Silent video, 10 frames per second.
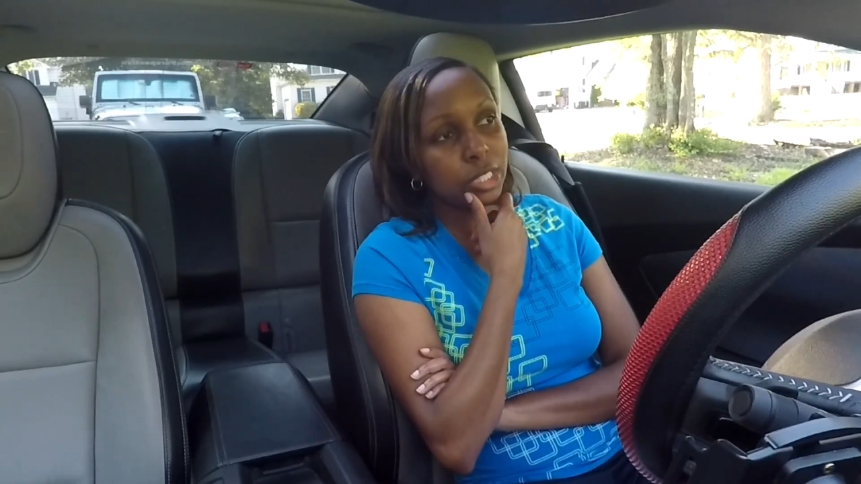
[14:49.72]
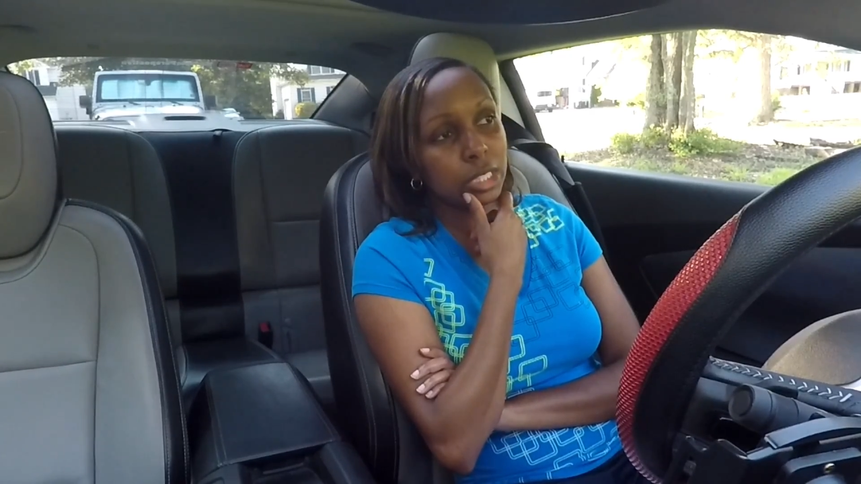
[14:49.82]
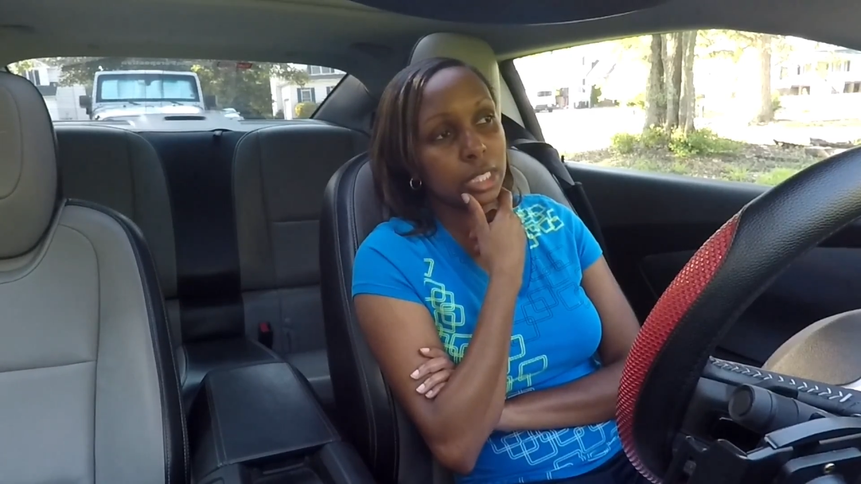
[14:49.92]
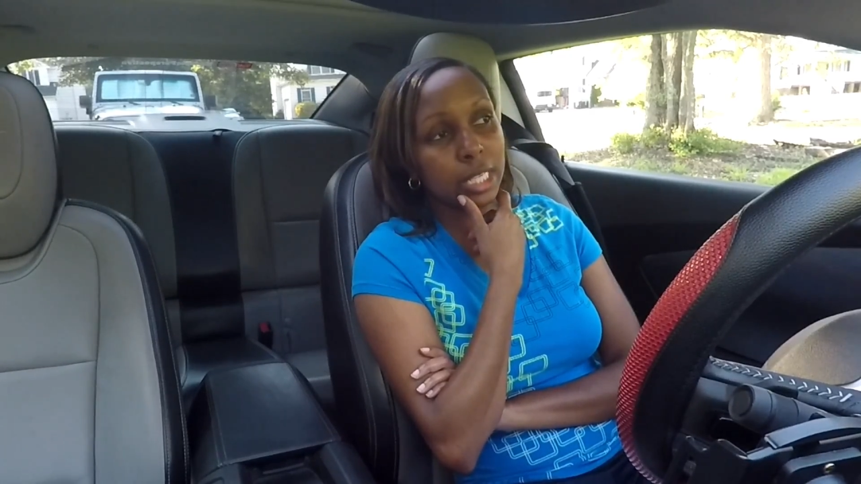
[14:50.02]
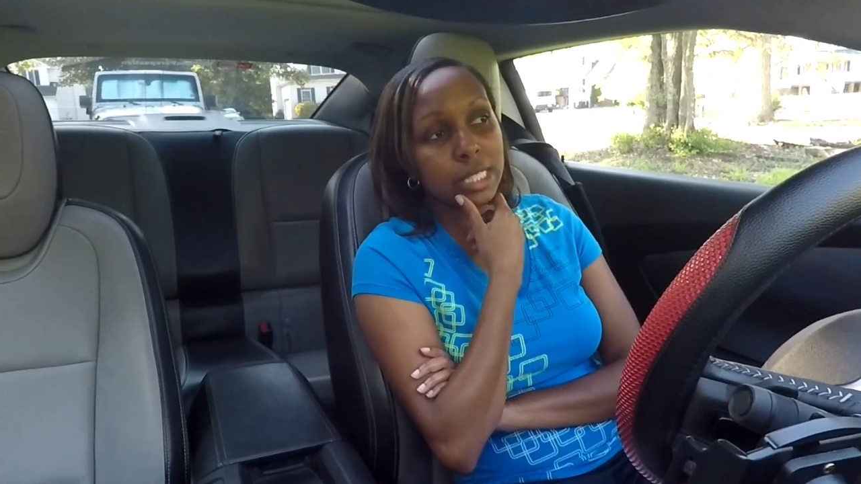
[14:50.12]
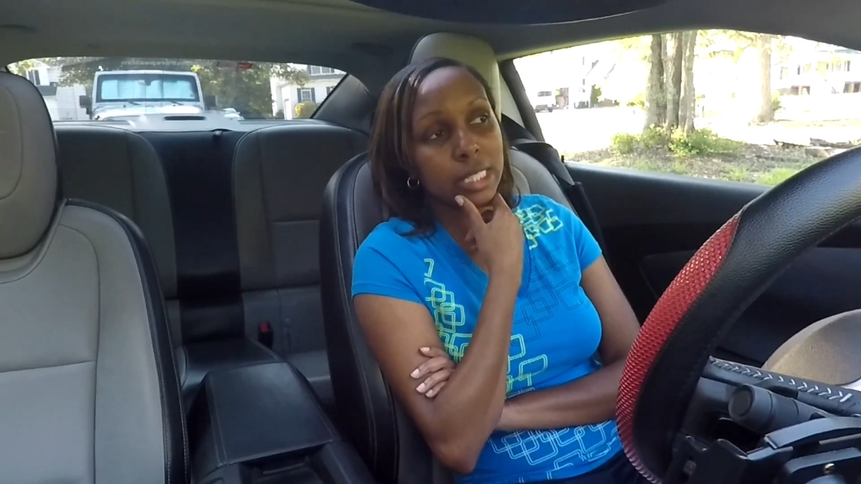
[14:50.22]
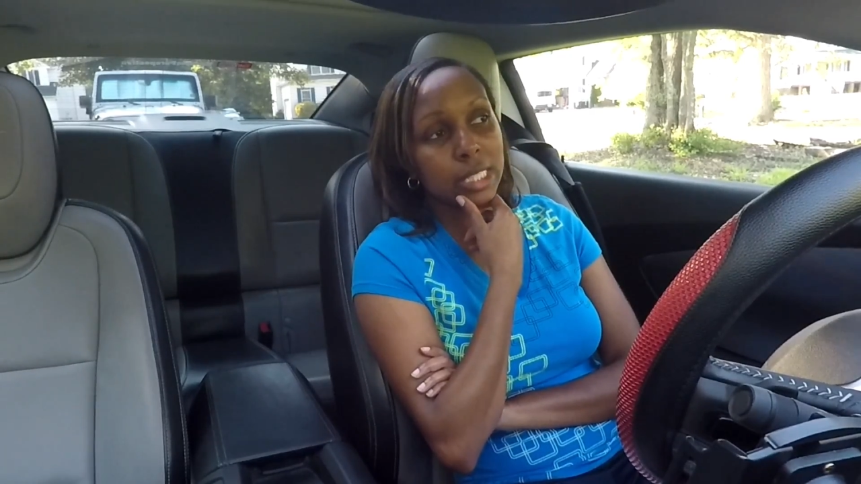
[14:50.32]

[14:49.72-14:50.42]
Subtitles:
less than